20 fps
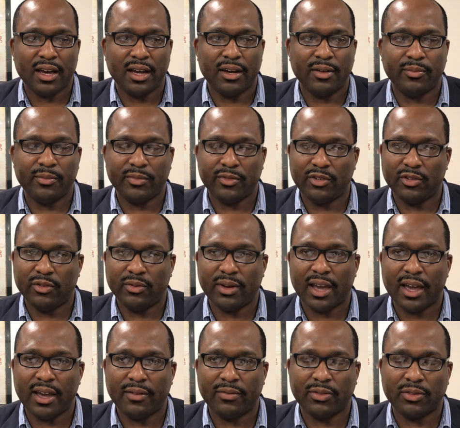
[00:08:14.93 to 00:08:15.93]
you would
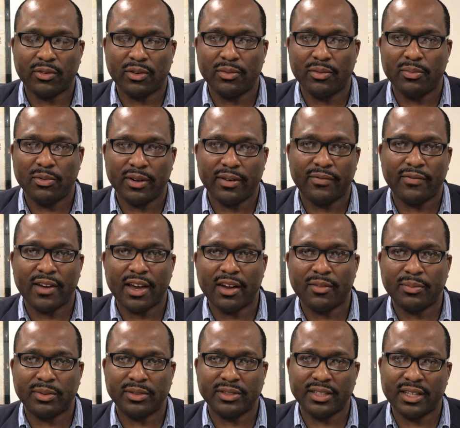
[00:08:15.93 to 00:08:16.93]
have
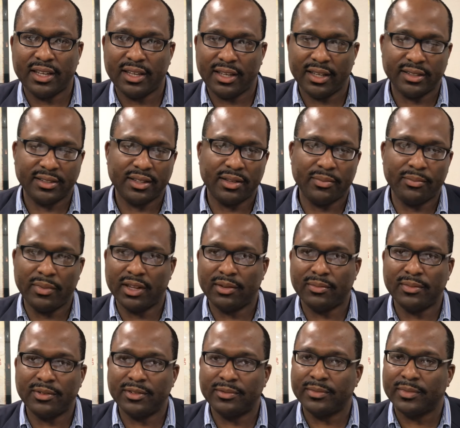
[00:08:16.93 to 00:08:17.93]
3.5%. It's the
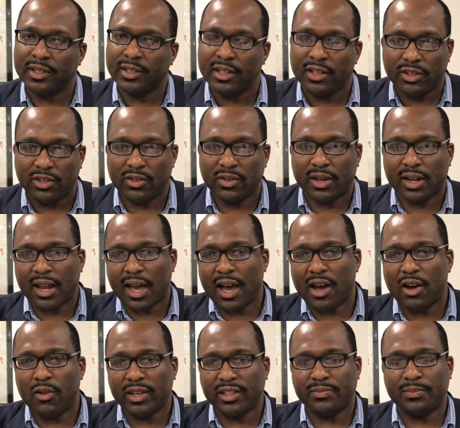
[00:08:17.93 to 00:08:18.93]
minimum. You can
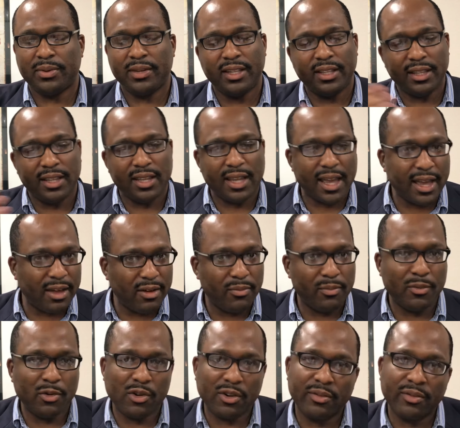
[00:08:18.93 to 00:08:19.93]
always put down
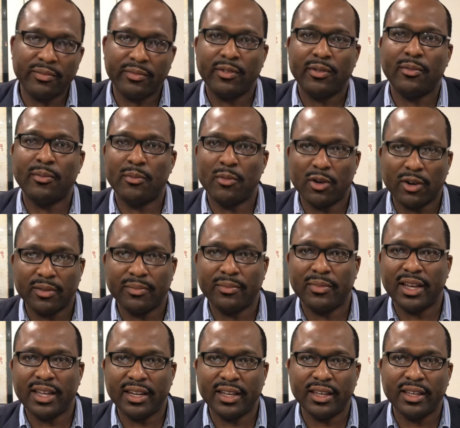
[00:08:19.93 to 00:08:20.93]
more
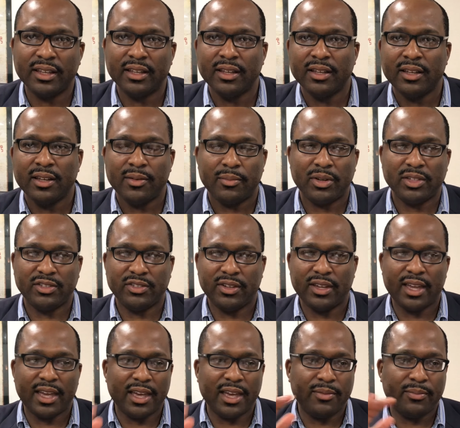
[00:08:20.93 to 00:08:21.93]
money, but you
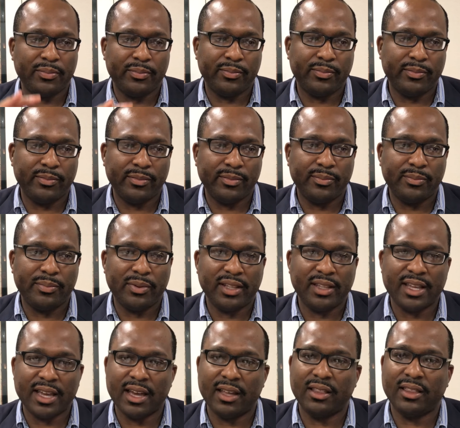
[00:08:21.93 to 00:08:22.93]
can't put
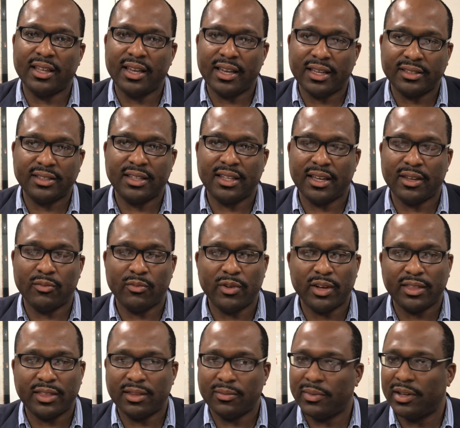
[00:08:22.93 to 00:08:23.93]
down less than what the
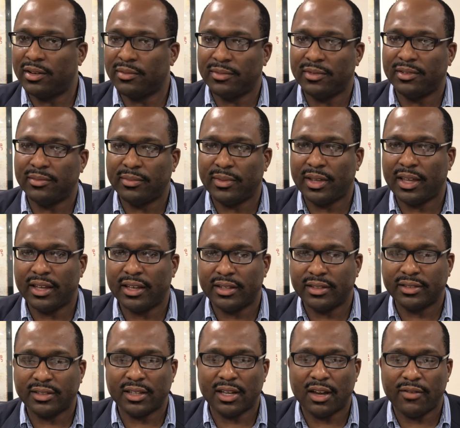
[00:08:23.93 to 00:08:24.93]
minimum is
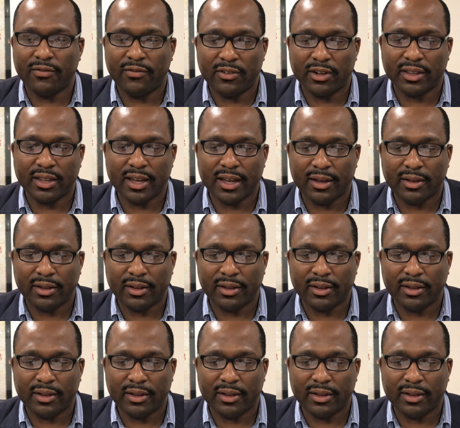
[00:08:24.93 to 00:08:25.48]
for that